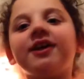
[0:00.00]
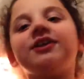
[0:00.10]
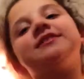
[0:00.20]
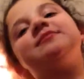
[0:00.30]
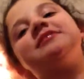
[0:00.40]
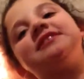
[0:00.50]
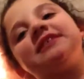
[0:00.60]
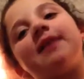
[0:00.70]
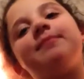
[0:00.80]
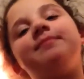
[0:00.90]
Christmas.
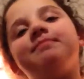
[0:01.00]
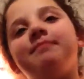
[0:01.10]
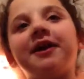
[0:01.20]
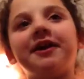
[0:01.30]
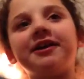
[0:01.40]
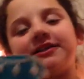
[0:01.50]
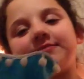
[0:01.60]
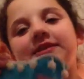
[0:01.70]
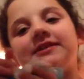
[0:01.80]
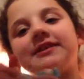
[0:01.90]
Happy, Merry
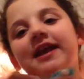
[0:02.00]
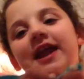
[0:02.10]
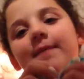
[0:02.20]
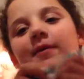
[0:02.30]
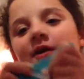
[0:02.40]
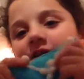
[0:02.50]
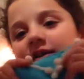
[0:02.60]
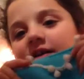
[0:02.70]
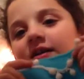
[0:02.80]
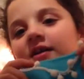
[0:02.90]
Christmas and Happy
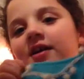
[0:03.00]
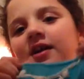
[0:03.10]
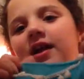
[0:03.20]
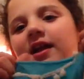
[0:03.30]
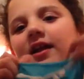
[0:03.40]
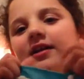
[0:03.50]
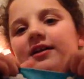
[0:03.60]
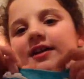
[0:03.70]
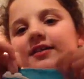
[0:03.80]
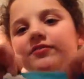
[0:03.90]
Hanukkah.
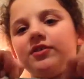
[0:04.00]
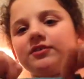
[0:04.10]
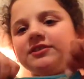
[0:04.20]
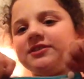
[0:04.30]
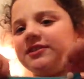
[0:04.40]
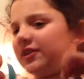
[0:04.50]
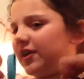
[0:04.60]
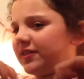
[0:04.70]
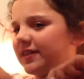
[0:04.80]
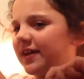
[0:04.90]
Even though it's
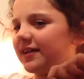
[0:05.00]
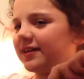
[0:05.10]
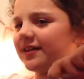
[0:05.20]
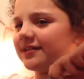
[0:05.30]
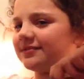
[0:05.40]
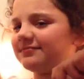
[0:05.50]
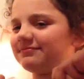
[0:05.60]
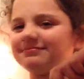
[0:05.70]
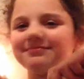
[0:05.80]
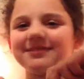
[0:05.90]
not that yet.
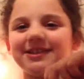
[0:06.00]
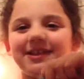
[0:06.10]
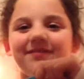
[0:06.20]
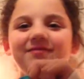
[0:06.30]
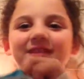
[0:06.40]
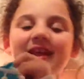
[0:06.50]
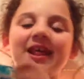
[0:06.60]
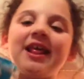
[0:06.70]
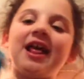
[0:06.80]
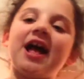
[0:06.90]
It's okay.
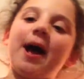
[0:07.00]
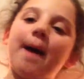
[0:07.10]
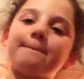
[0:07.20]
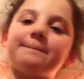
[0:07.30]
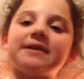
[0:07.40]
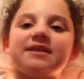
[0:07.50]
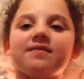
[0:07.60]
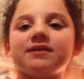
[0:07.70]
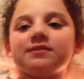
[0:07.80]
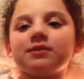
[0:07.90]
Um, but
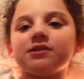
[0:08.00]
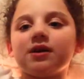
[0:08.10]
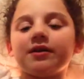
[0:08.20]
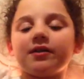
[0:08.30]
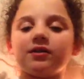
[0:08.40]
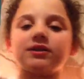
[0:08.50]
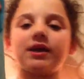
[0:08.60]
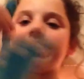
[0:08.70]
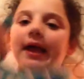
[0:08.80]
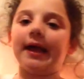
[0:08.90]
this is what the stocking looks
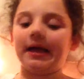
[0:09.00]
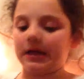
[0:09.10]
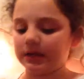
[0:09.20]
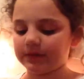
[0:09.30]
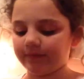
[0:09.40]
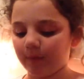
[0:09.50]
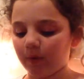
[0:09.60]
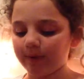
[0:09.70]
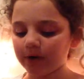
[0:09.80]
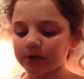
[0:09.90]
like, and it's from
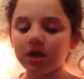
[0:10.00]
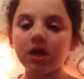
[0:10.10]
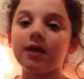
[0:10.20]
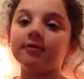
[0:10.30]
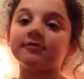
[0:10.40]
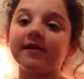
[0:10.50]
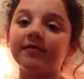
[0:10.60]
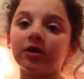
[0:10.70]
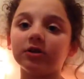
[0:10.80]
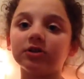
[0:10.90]
Walmart. It's five
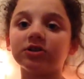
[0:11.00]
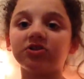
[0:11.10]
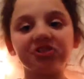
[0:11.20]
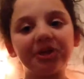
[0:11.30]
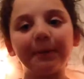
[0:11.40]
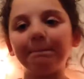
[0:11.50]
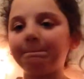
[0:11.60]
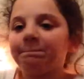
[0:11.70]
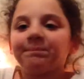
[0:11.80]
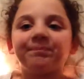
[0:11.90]
dollars, cheap.
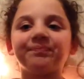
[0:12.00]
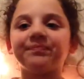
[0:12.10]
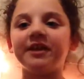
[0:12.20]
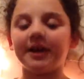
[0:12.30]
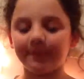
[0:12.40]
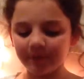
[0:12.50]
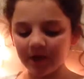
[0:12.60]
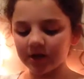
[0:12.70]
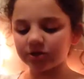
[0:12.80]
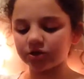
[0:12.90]
Yeah.
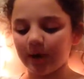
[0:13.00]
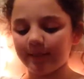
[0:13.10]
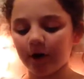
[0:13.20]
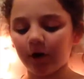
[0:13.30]
So I'm gonna